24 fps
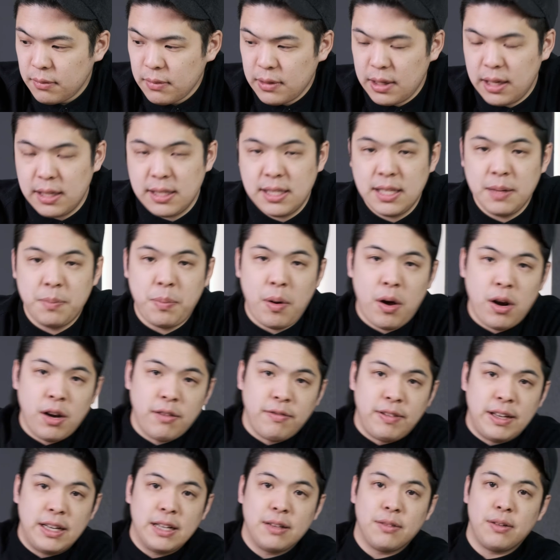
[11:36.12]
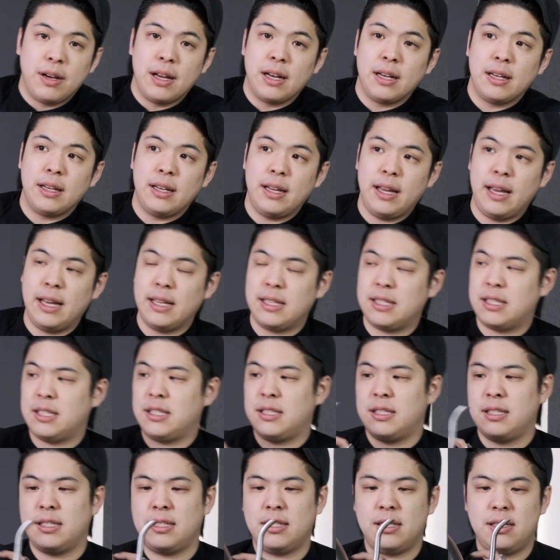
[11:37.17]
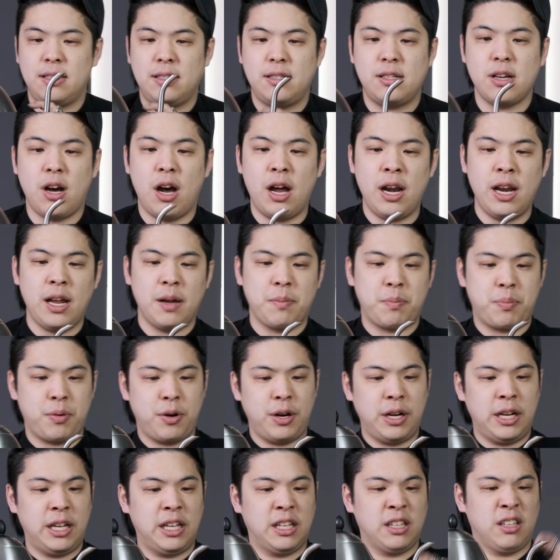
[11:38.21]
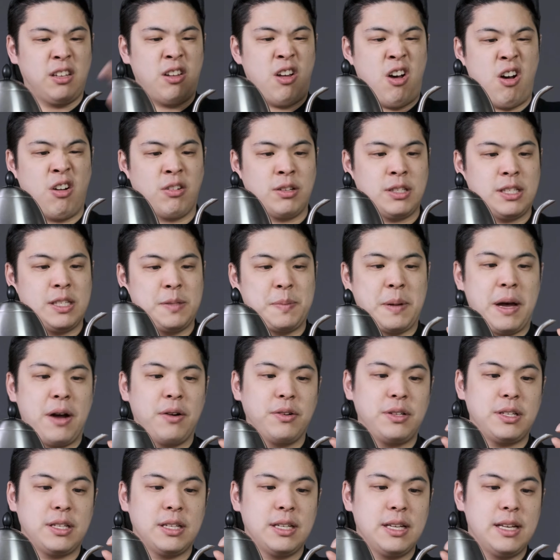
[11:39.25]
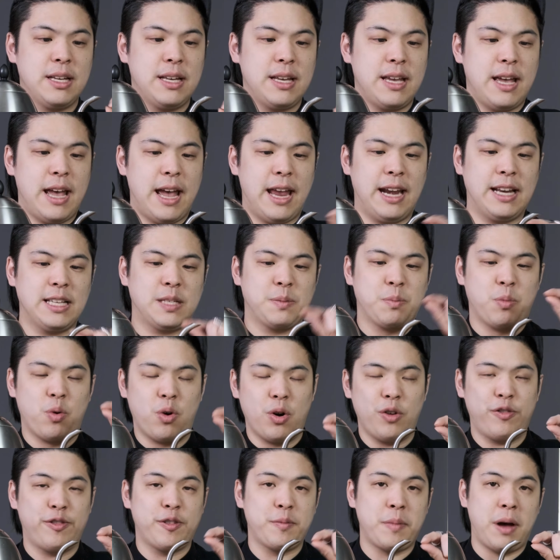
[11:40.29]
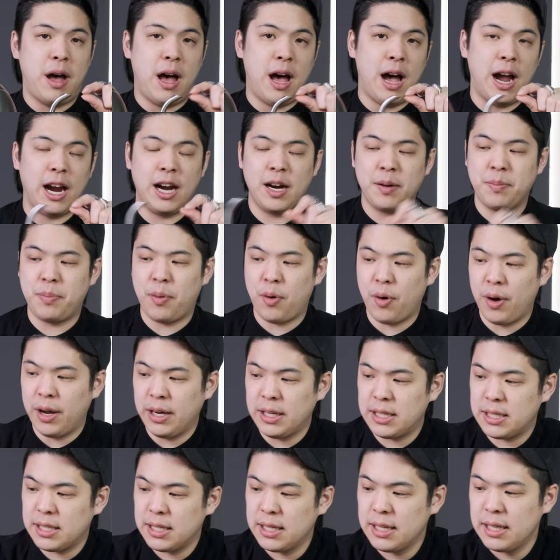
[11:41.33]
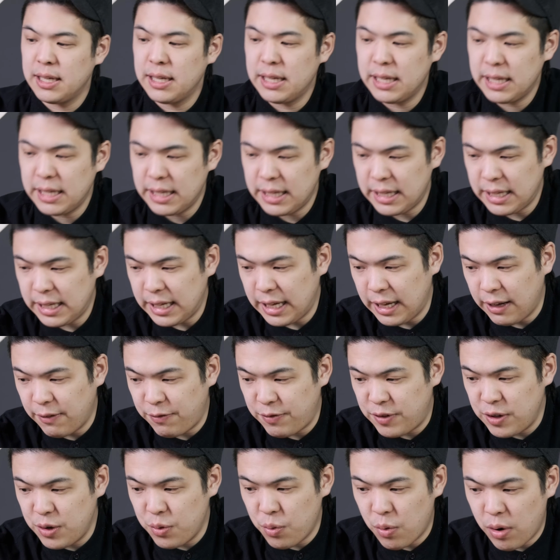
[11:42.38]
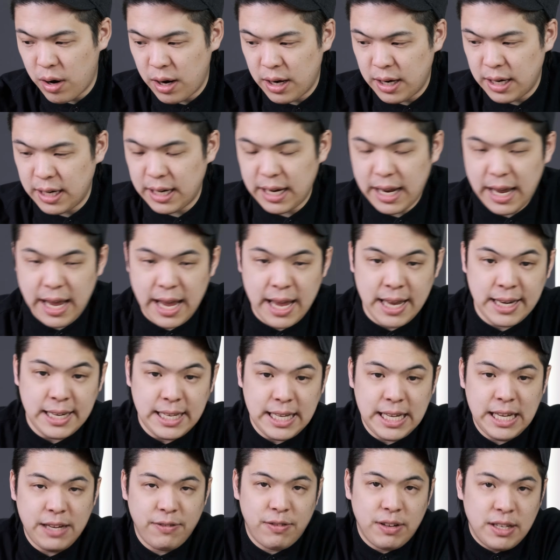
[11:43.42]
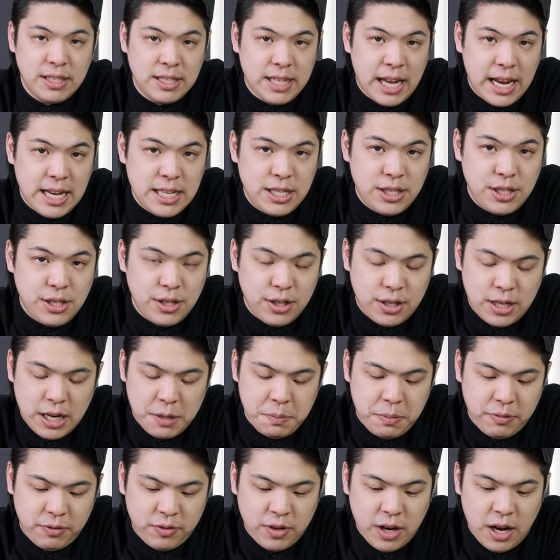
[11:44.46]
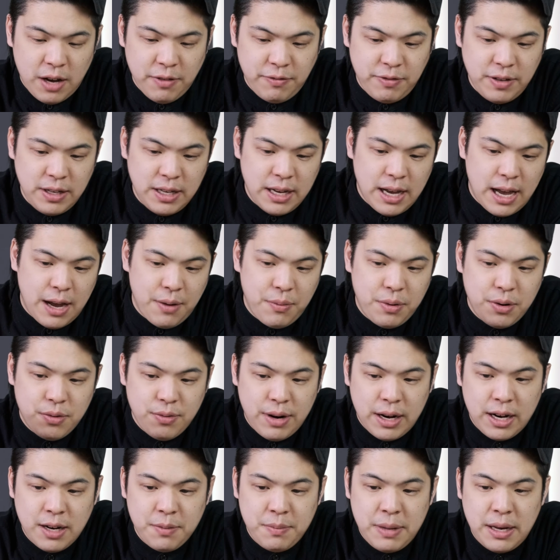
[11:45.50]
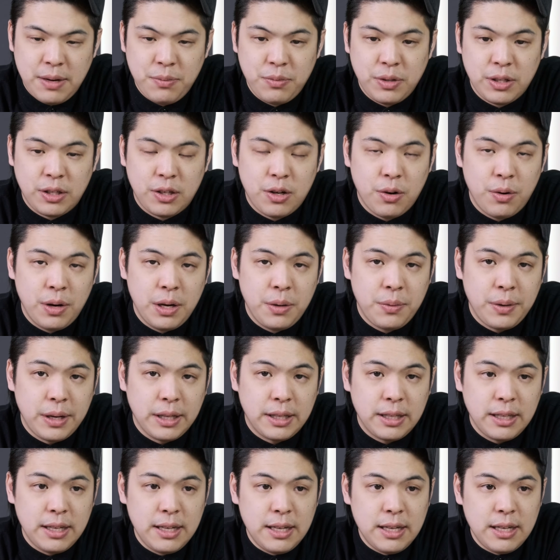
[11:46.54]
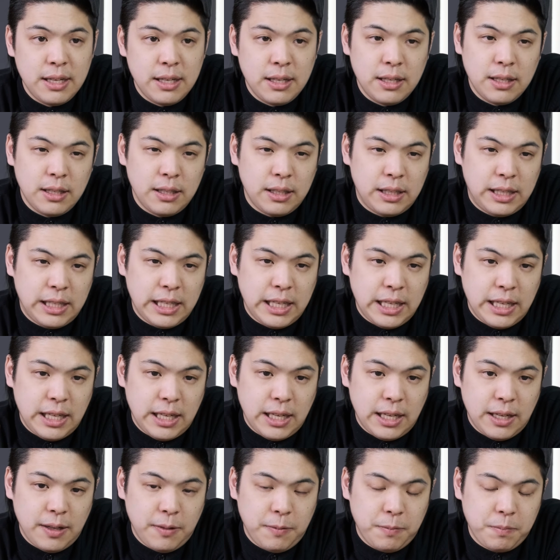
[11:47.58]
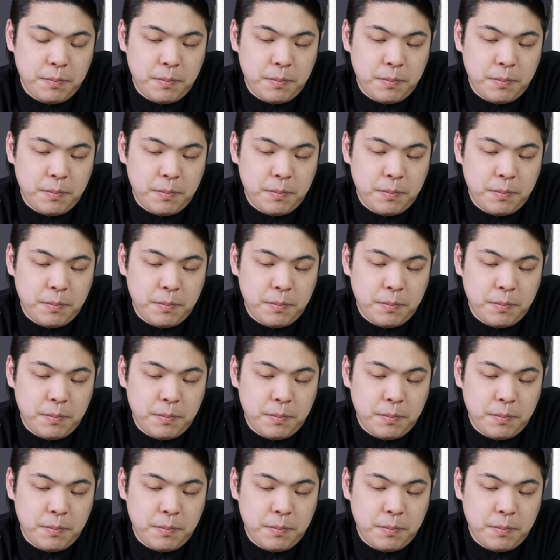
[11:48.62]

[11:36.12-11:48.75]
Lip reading: that's the Bonavita one. It's got a pretty long spout, and it's more from a higher point. If you wanted an even tastier cup of coffee, I would recommend going with the